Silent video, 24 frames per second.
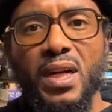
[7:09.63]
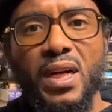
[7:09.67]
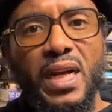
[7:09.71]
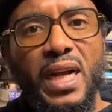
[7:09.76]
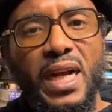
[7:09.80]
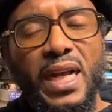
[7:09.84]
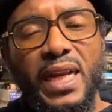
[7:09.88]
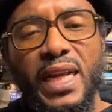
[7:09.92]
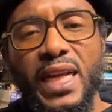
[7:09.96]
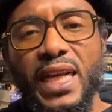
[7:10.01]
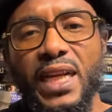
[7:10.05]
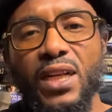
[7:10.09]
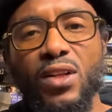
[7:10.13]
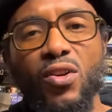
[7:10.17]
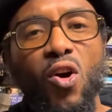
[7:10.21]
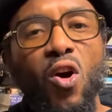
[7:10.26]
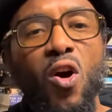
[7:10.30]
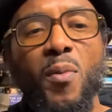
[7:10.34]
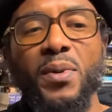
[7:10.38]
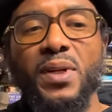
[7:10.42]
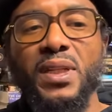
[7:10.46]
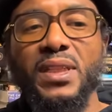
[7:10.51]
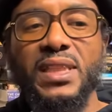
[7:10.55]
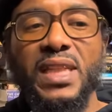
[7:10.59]
And he
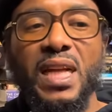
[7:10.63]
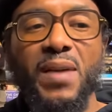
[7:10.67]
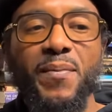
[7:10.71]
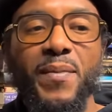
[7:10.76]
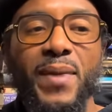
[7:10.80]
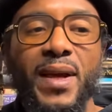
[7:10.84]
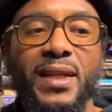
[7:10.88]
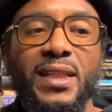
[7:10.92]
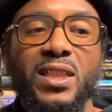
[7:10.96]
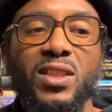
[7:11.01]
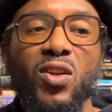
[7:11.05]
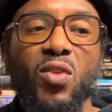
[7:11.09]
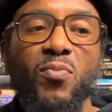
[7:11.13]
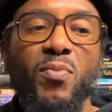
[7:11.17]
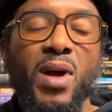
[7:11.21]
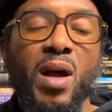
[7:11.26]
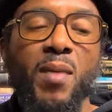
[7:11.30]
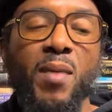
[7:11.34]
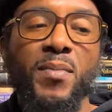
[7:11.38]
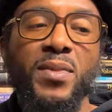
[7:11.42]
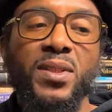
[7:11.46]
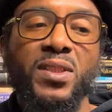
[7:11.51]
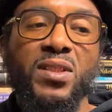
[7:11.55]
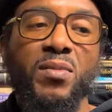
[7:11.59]
normally say, man, just go buy
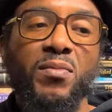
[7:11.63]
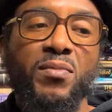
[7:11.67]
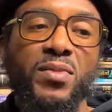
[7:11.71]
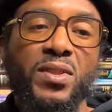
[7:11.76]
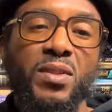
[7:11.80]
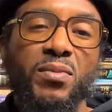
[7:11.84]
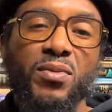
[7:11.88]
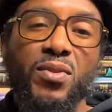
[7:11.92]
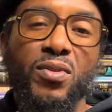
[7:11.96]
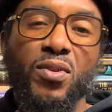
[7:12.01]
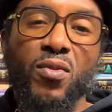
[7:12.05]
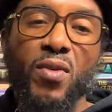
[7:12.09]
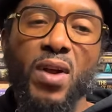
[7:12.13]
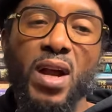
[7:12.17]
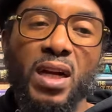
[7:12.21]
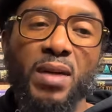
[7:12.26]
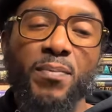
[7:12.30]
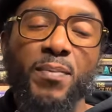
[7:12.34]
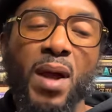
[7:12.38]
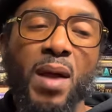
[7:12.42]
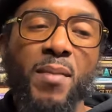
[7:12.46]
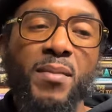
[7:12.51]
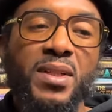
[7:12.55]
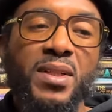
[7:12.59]
me some crack,
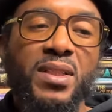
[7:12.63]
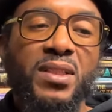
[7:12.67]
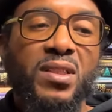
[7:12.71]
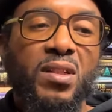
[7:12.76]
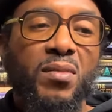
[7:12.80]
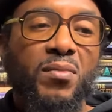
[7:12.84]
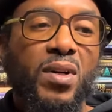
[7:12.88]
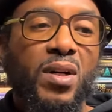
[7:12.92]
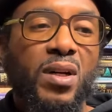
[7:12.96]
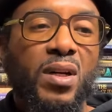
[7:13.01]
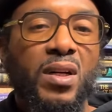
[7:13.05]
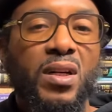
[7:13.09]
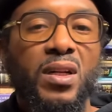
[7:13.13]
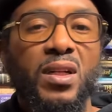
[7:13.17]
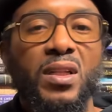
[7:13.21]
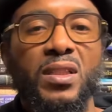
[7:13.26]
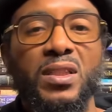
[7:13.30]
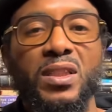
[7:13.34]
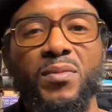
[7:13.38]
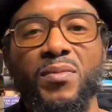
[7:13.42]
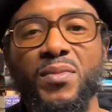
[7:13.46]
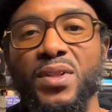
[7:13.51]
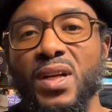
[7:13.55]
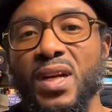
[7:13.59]
buy me some
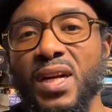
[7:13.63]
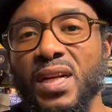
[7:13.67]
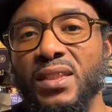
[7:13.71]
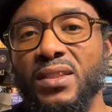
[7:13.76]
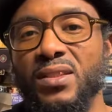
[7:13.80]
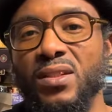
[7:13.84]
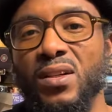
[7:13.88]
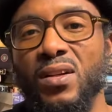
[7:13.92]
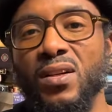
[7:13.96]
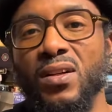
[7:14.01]
nuts